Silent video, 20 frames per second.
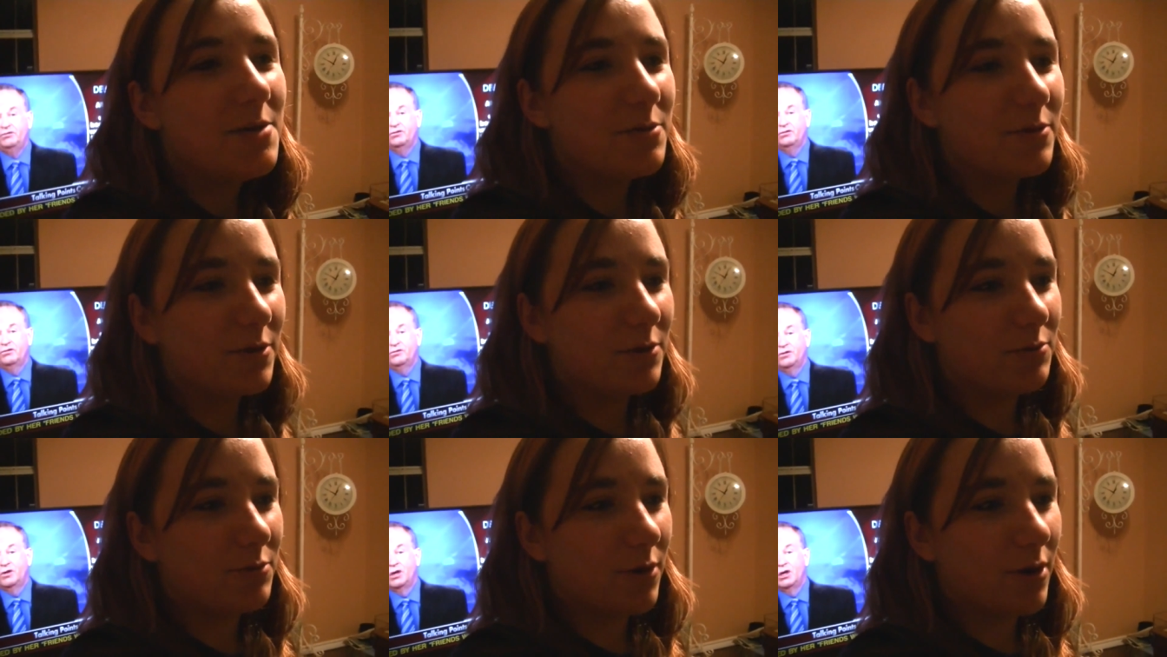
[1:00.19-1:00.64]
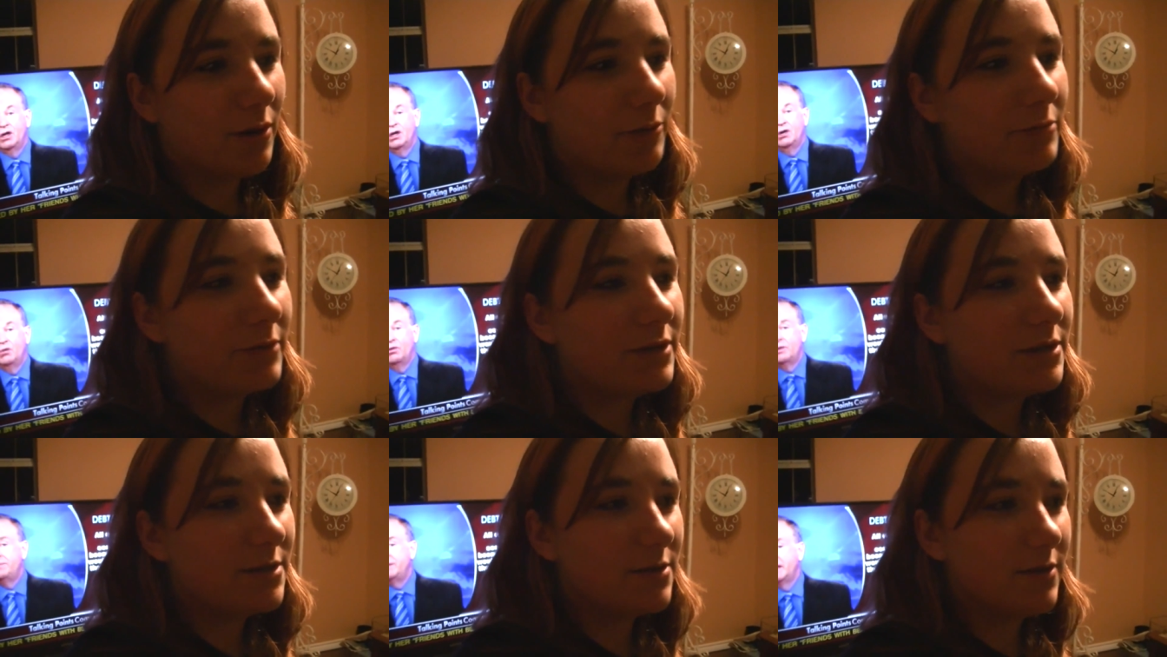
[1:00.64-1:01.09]
but I'll
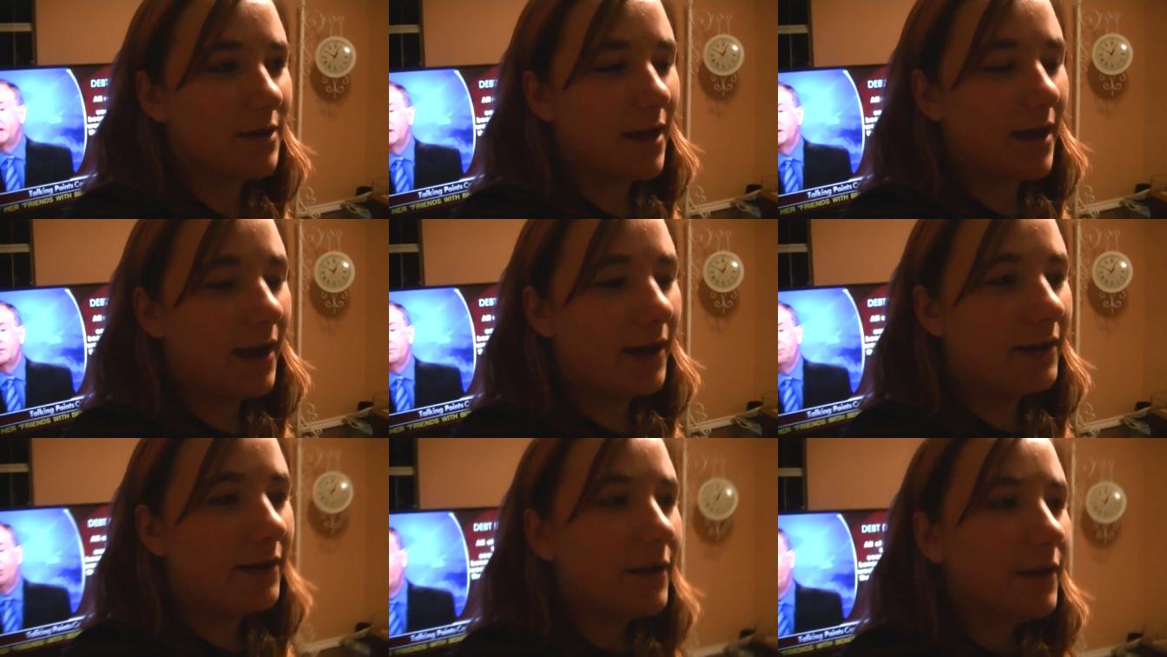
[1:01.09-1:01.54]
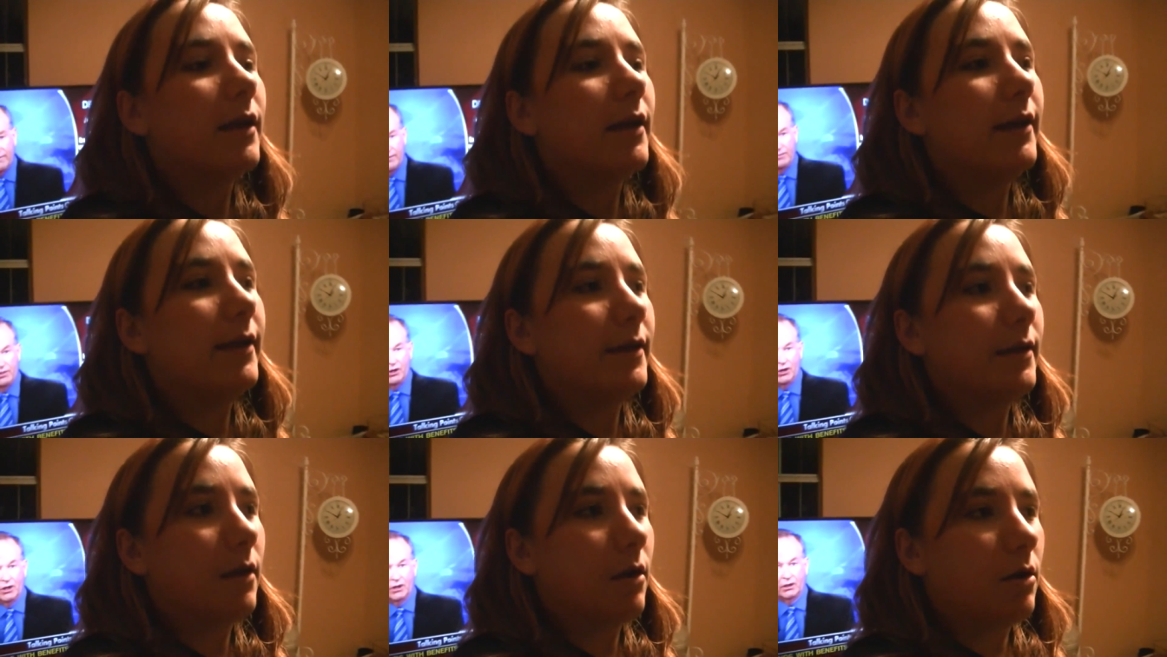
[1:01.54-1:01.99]
probably do that
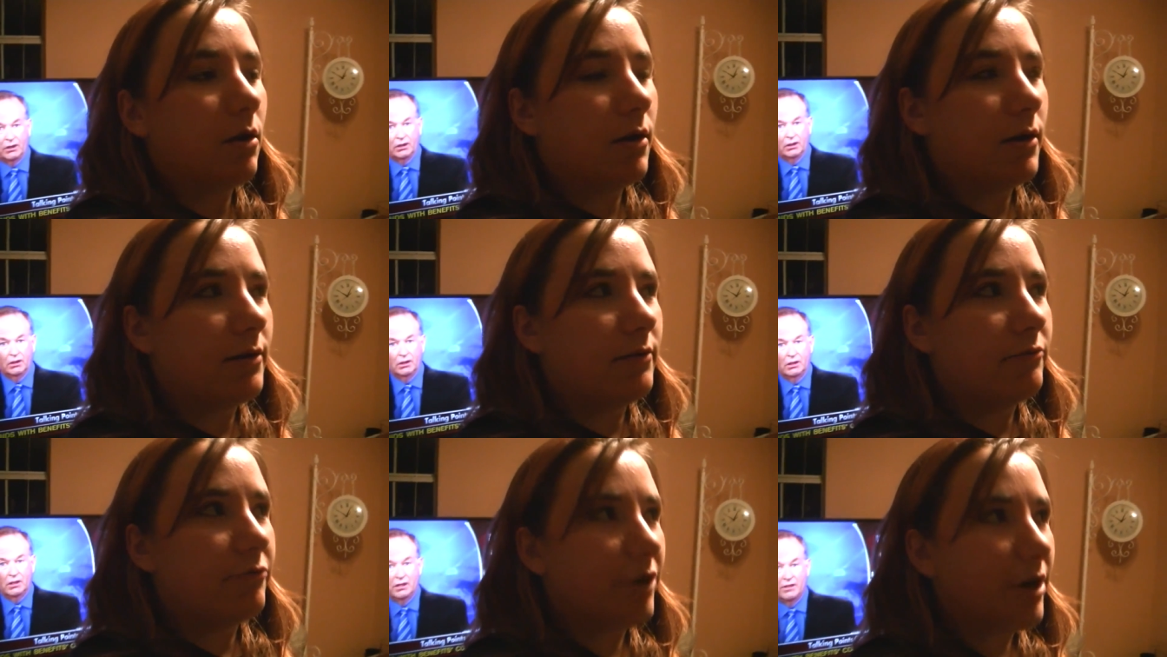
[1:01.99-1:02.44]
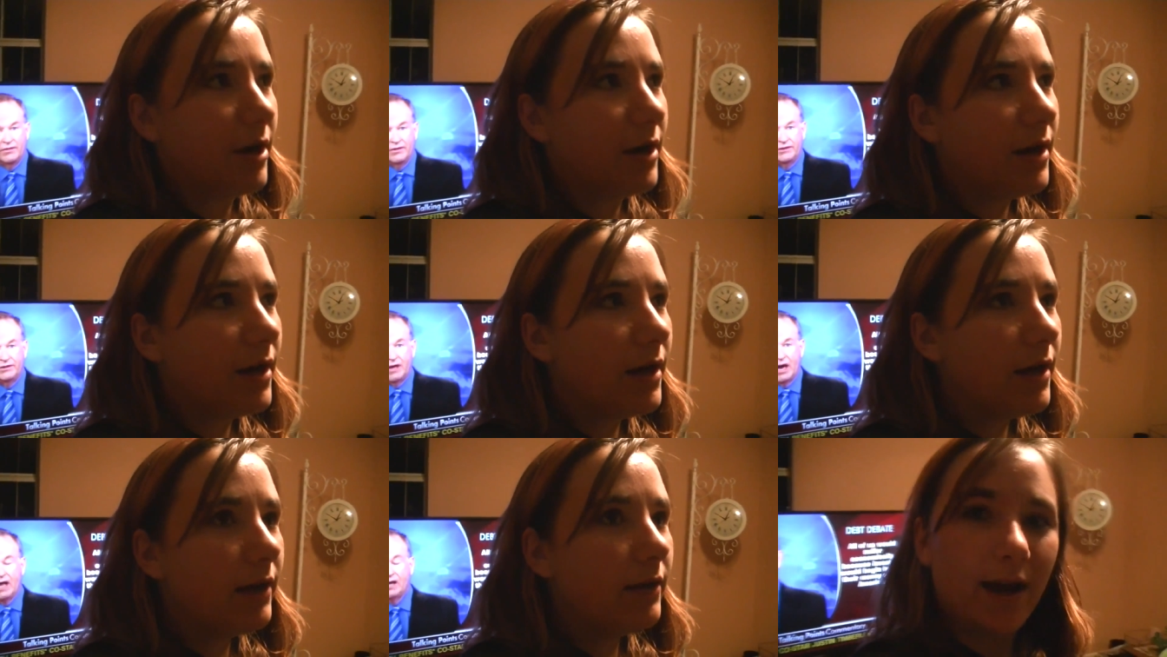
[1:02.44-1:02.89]
eh, on Friday?